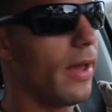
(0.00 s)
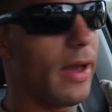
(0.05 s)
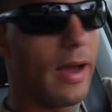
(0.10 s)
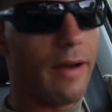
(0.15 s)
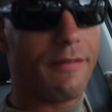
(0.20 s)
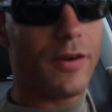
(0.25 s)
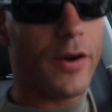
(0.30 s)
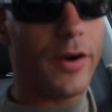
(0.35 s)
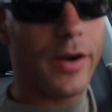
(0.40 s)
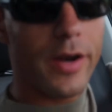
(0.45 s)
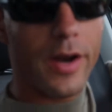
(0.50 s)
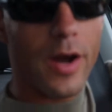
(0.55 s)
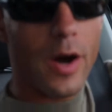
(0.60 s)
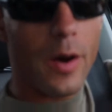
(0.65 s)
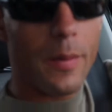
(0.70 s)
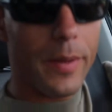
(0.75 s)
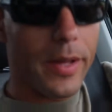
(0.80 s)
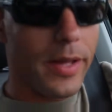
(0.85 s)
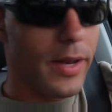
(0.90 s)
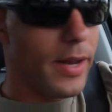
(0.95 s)
Yeah, I've heard it
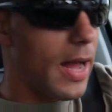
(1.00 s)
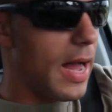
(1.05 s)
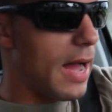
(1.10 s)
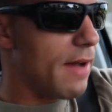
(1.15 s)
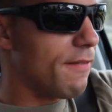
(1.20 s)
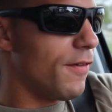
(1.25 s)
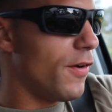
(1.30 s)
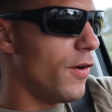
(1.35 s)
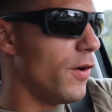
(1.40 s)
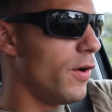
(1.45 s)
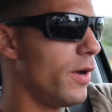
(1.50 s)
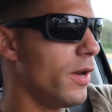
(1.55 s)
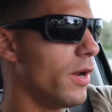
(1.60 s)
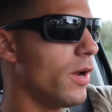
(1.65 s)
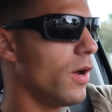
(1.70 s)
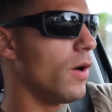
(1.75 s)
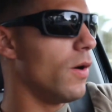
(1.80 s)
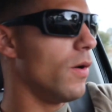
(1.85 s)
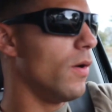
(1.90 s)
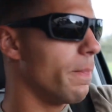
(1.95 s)
all, man. I've heard it
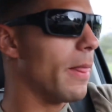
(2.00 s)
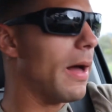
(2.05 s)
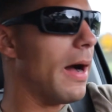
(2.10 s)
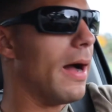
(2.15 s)
all.